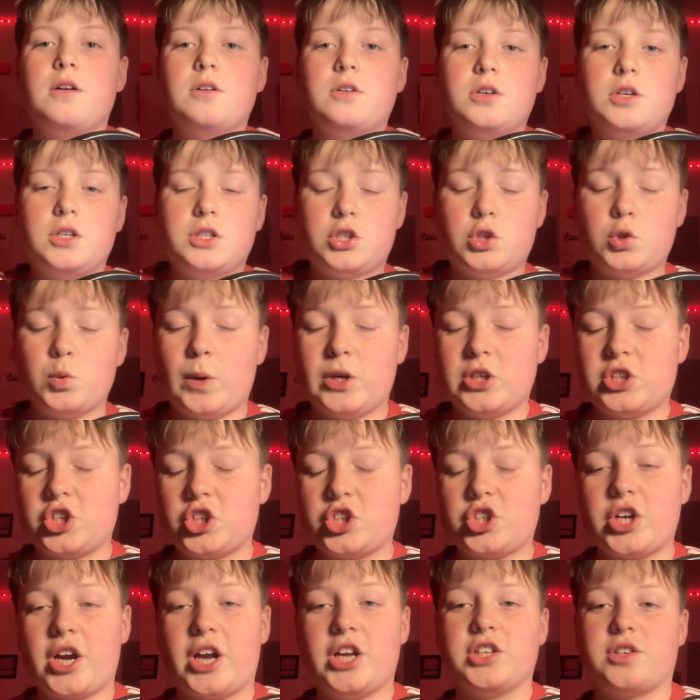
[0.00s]
Switch,
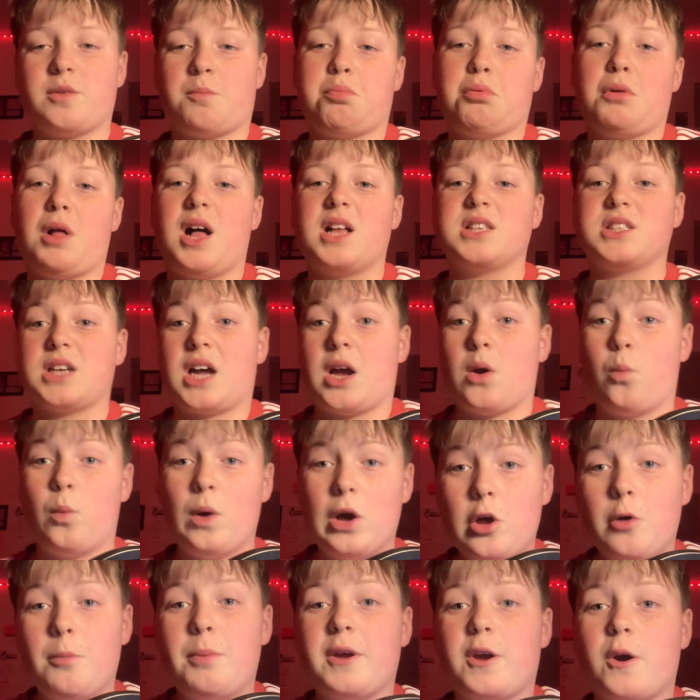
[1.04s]
change of plans. I
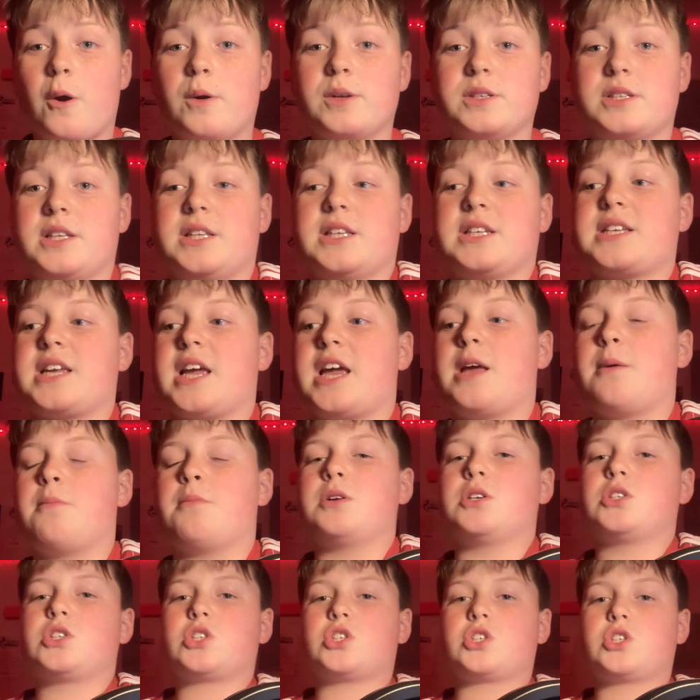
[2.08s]
will be going to this game.
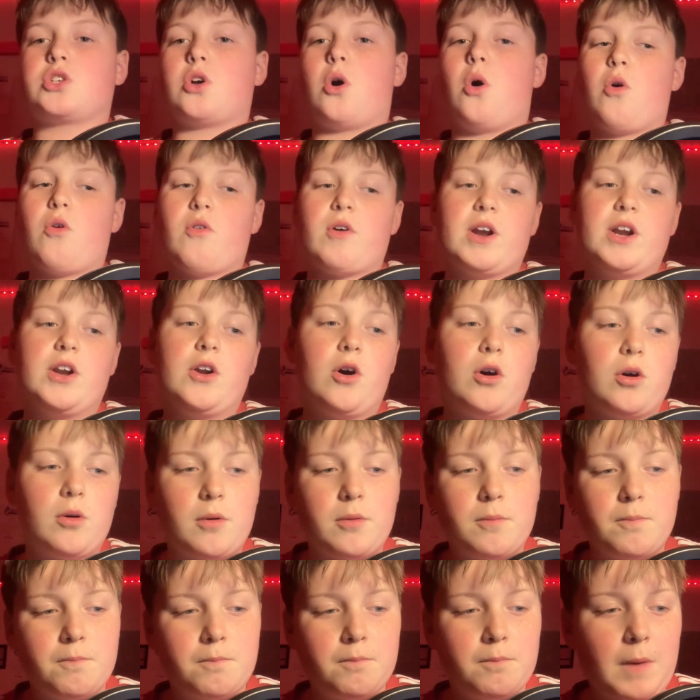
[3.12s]
Sorry, not.
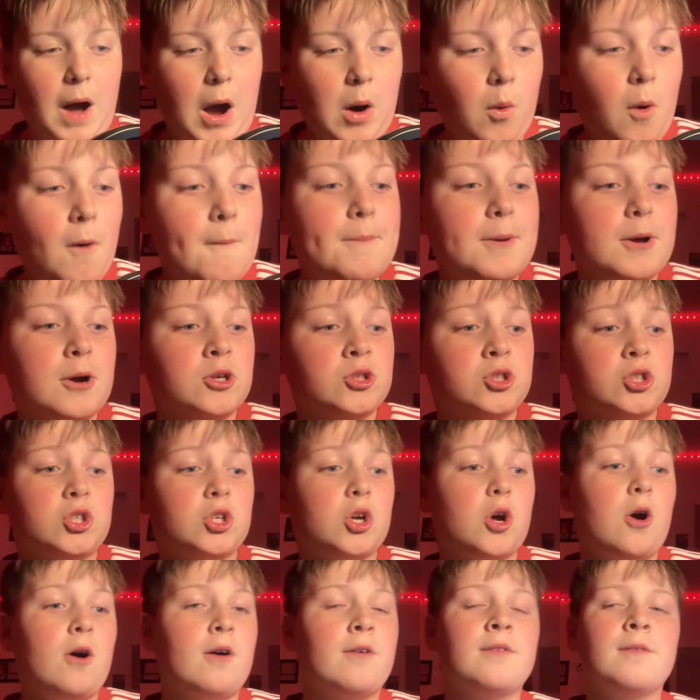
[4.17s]
I won't be going to the
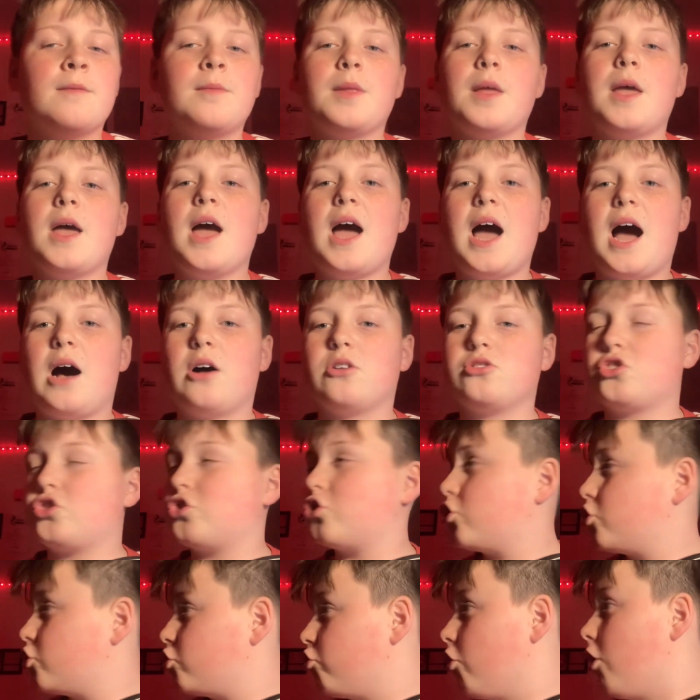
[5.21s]
club. I was
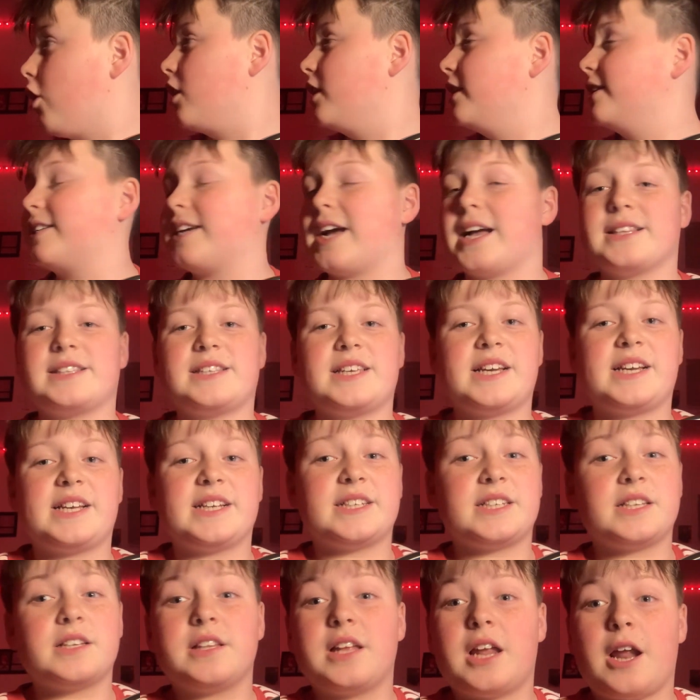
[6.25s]
struggling to get
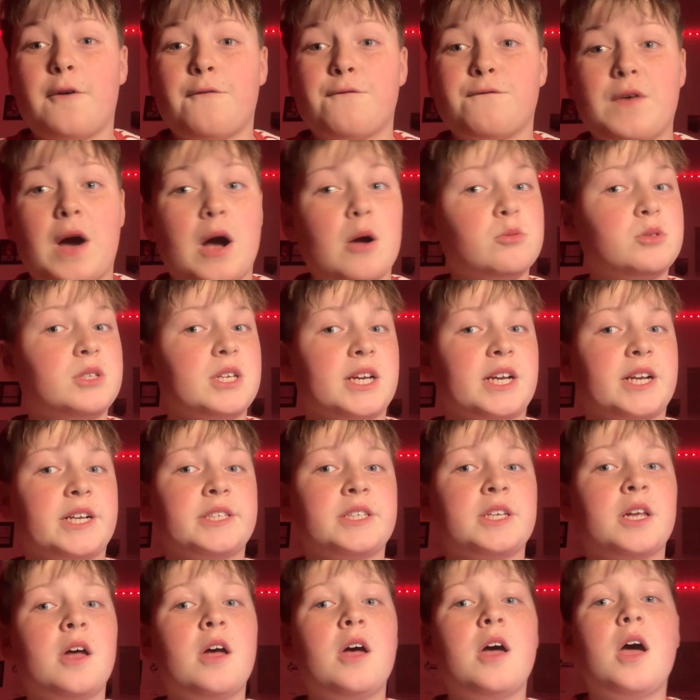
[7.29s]
tickets, and then I found
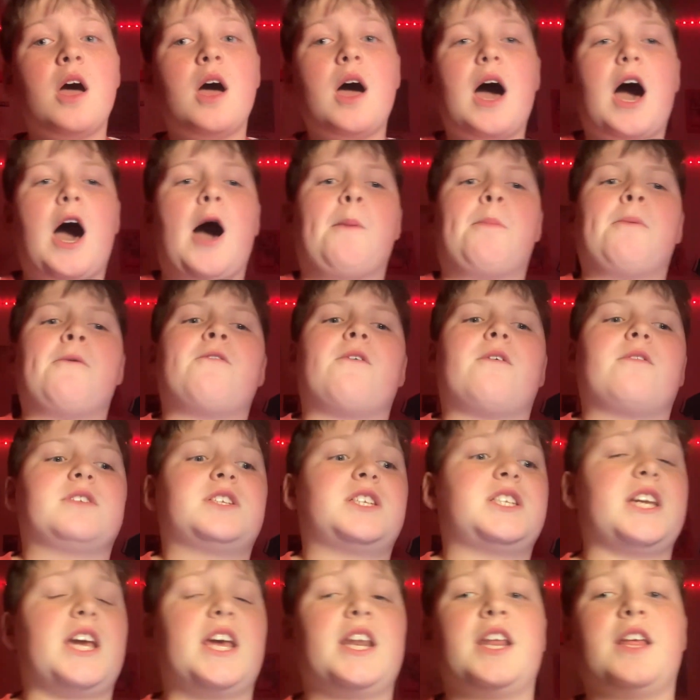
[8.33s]
tickets. I'll be
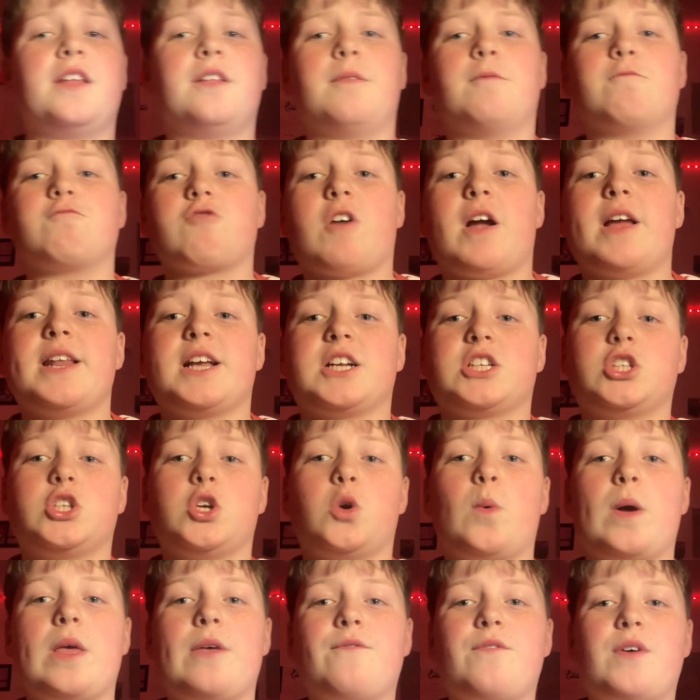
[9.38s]
sitting in right next to your
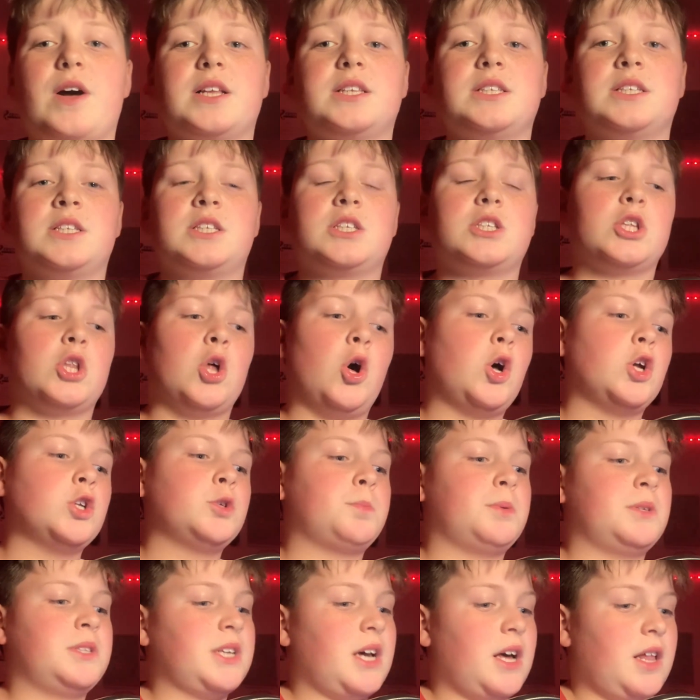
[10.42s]
away fans, to the
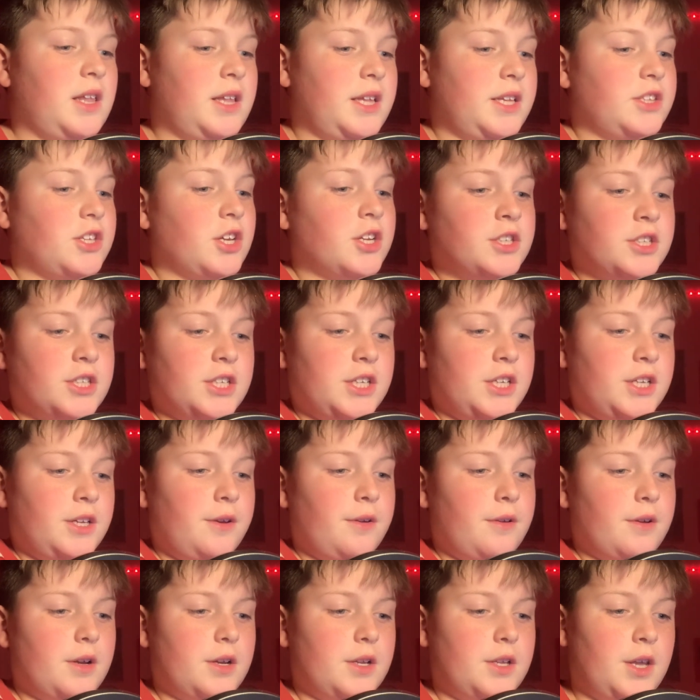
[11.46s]
hospitality
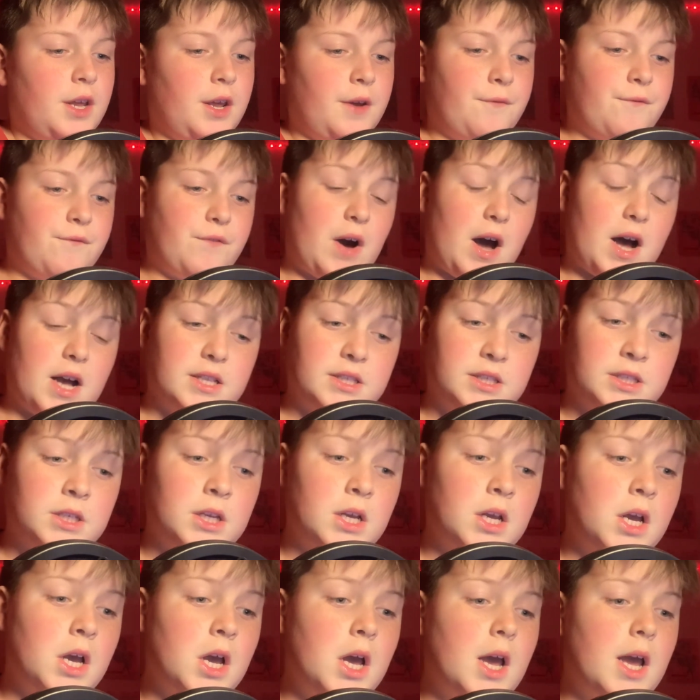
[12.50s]
Dundee fans.
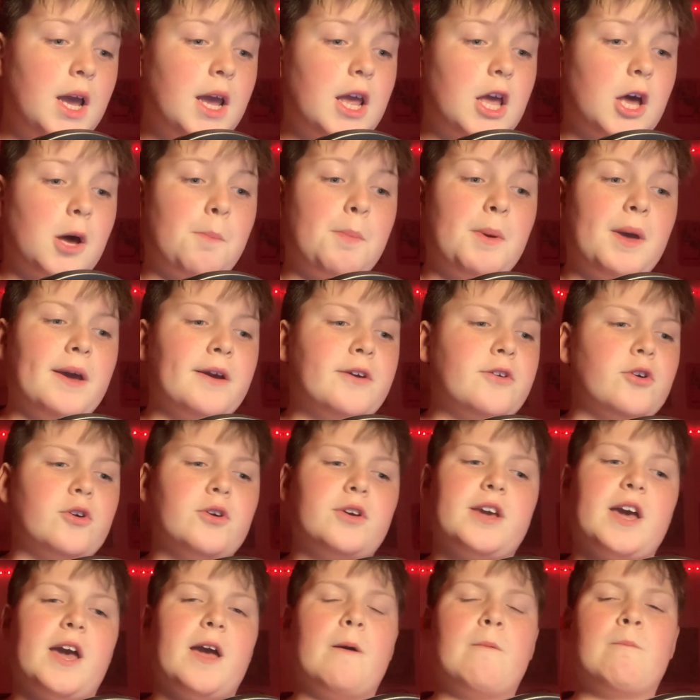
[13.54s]
It'll be a good
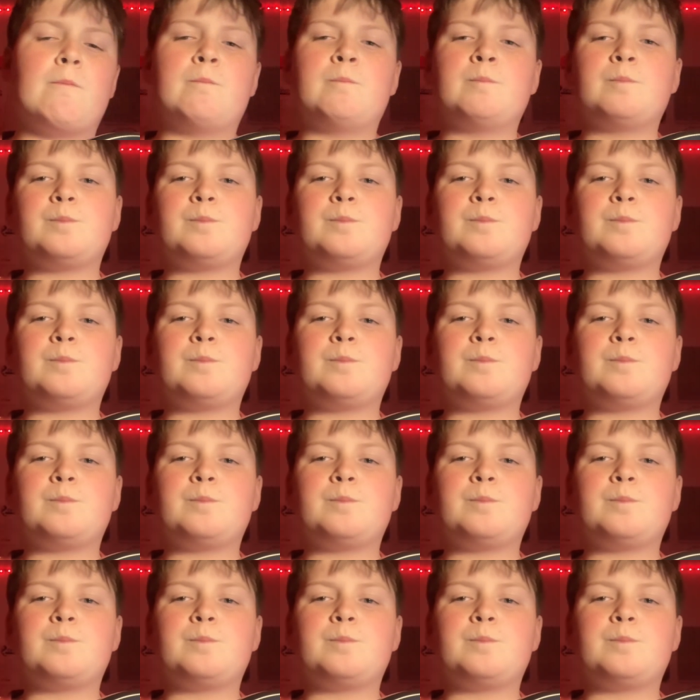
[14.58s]
game.